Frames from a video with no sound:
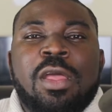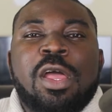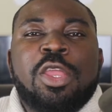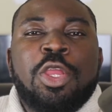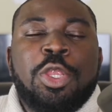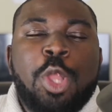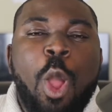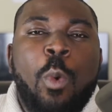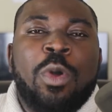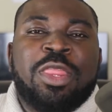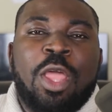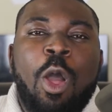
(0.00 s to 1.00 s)
You know
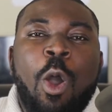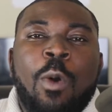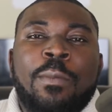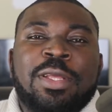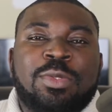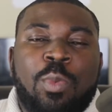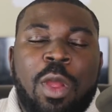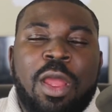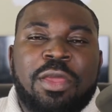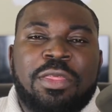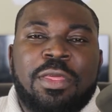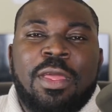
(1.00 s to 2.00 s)
what the home is
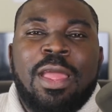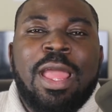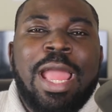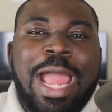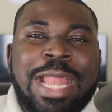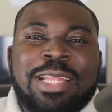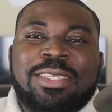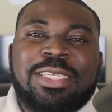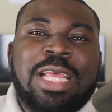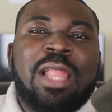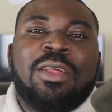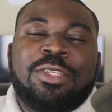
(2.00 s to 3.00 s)
worth. And the
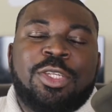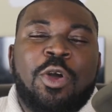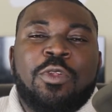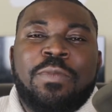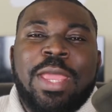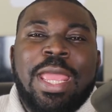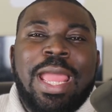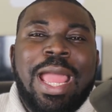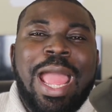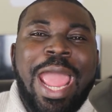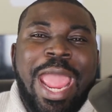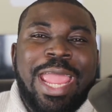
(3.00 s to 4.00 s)
seller told me,
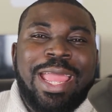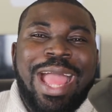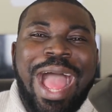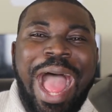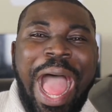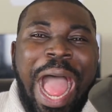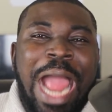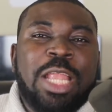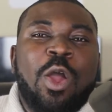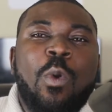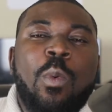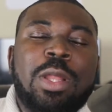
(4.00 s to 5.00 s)
hey, I
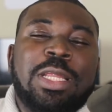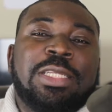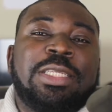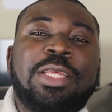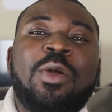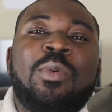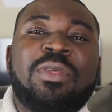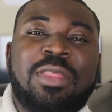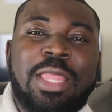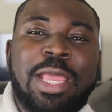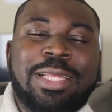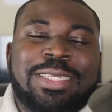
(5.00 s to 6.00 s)
don't want to deal with
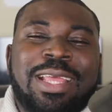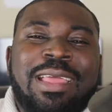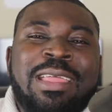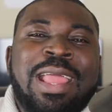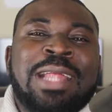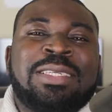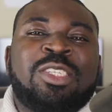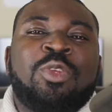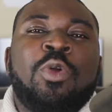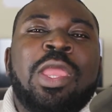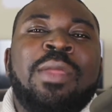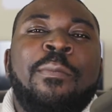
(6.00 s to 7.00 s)
this. It's
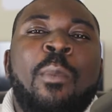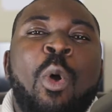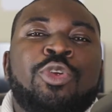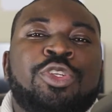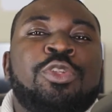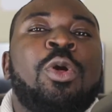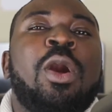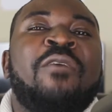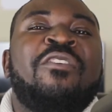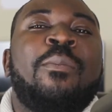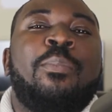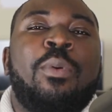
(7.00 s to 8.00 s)
too emotional
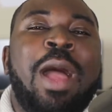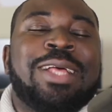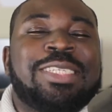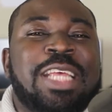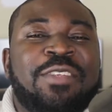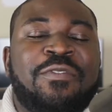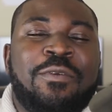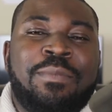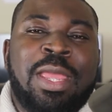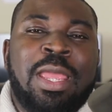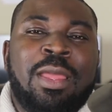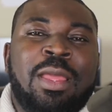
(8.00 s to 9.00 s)
of a process for
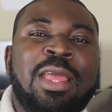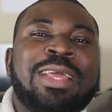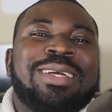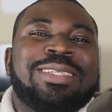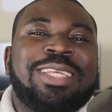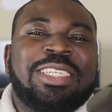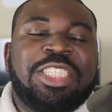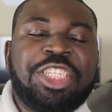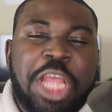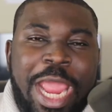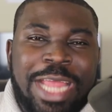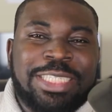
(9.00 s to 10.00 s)
me to
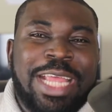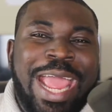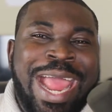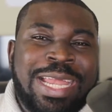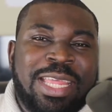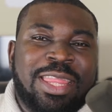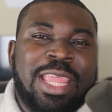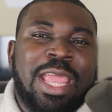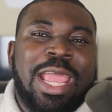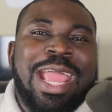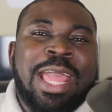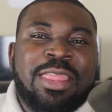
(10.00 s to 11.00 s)
change
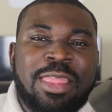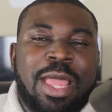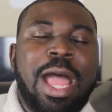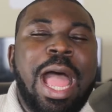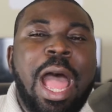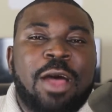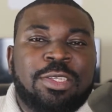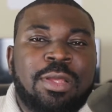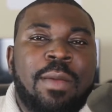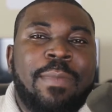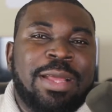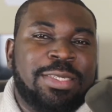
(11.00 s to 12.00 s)
anything in the house
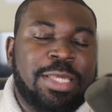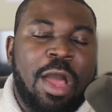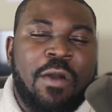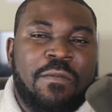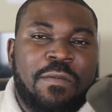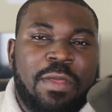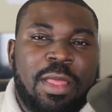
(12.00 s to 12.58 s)
myself.